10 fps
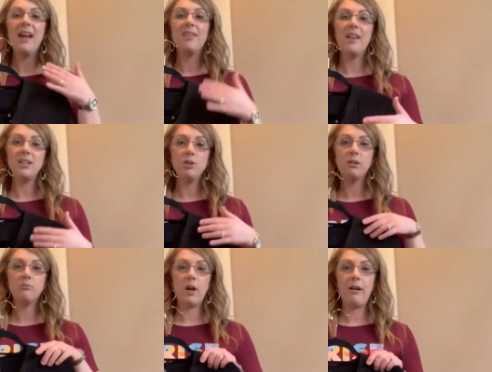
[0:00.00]
Then you
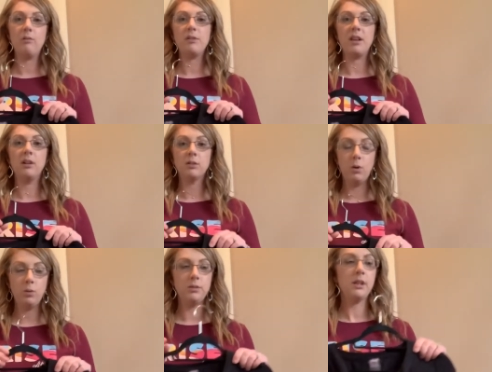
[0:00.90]
can wear it with a
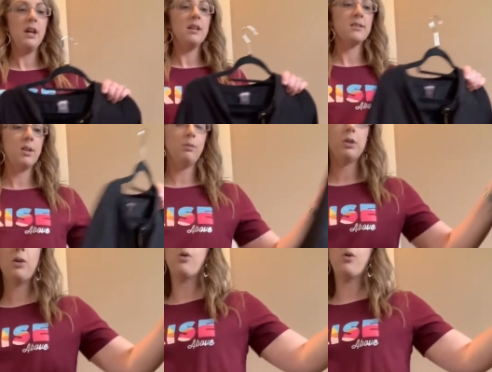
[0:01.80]
gold, silver,